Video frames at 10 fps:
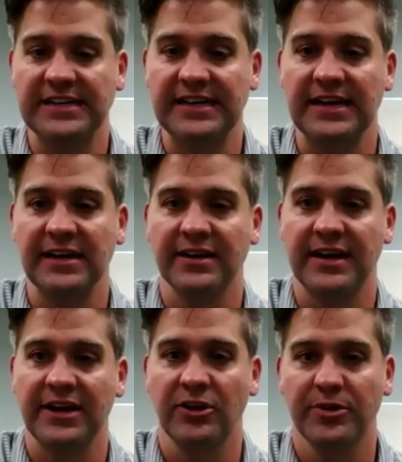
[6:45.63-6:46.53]
And again,
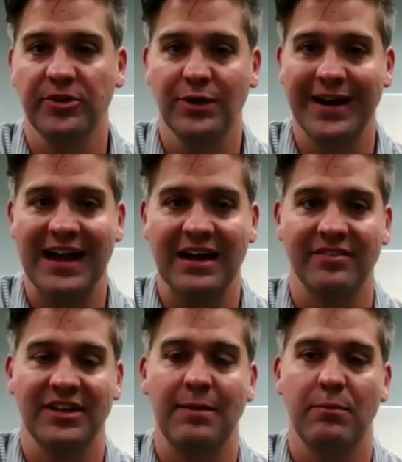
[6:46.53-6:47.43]
you'll be doing a heck of a
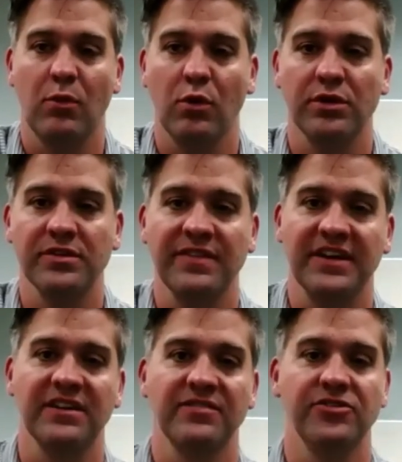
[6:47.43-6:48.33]
lot more than the
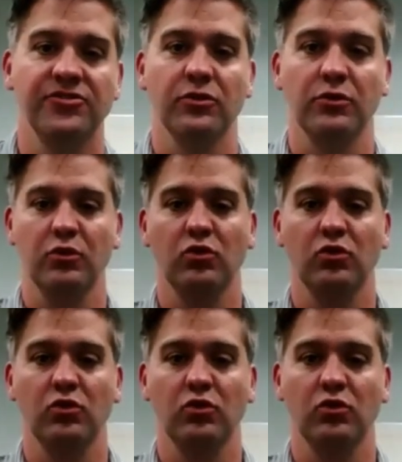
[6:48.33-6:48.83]
individual who